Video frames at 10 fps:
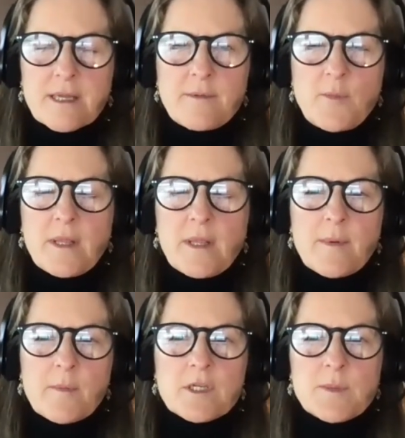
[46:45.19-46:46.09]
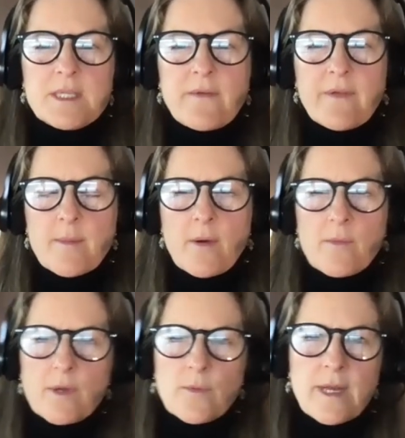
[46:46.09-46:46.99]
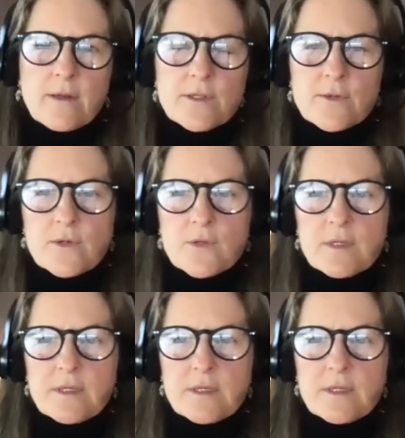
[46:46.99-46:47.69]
Can you be a little bit more specific about what you want to outsource?